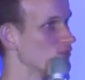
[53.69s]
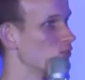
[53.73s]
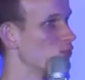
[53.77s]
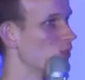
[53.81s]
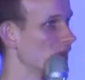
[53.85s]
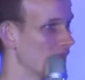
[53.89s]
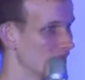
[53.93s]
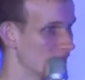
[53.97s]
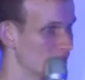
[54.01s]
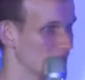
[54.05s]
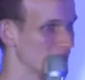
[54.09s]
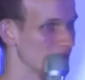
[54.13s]

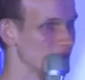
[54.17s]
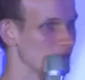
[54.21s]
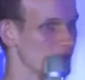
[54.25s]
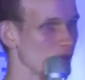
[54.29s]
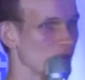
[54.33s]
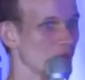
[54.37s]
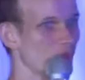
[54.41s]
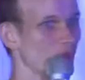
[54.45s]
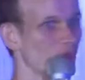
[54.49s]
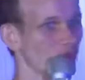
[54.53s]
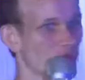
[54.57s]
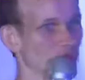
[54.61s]
when people
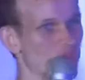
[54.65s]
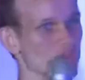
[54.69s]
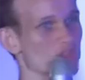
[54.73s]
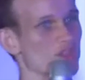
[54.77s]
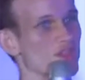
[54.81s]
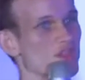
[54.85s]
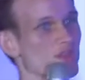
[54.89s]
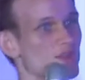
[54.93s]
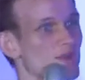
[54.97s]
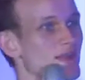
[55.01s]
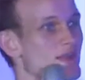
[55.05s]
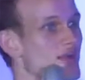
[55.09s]
want
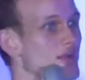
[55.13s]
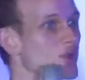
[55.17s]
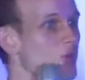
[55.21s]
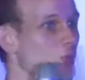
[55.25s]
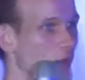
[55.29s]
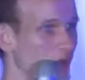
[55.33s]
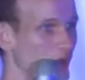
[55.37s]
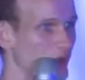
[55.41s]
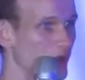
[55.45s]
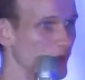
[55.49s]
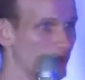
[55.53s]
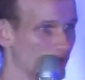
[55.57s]
just like a
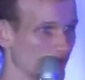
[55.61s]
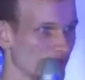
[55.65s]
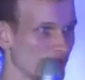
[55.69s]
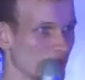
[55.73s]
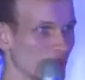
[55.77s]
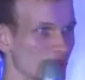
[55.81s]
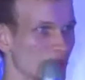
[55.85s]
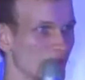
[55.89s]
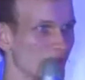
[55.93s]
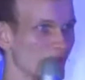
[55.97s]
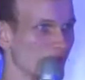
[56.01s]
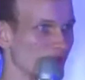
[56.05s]
quick
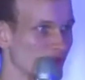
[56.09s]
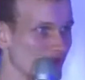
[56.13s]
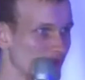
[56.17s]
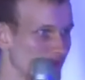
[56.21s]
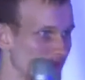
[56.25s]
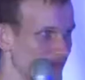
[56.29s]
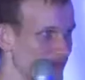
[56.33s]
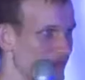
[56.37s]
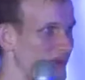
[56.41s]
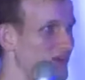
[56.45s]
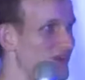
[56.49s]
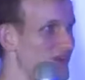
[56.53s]
overview
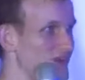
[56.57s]
of